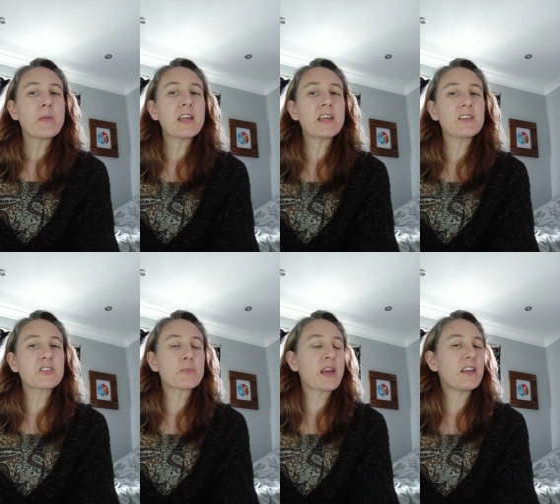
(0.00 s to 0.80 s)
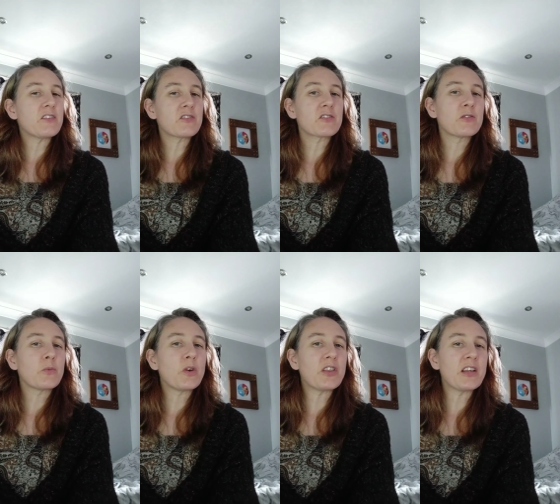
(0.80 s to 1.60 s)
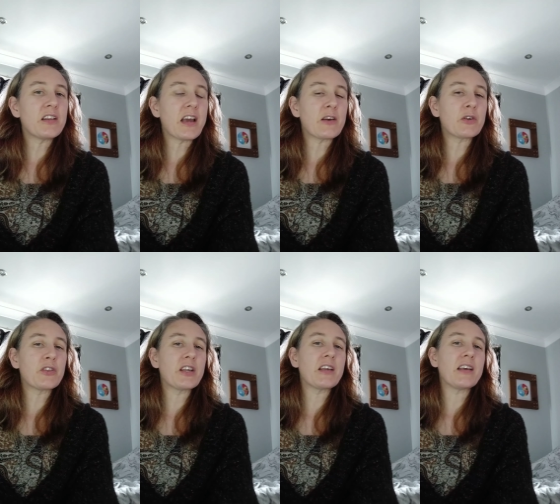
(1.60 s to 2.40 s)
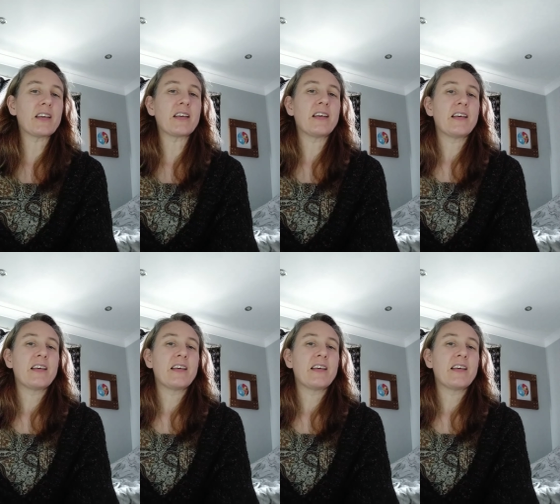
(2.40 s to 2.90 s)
making space within our thinking,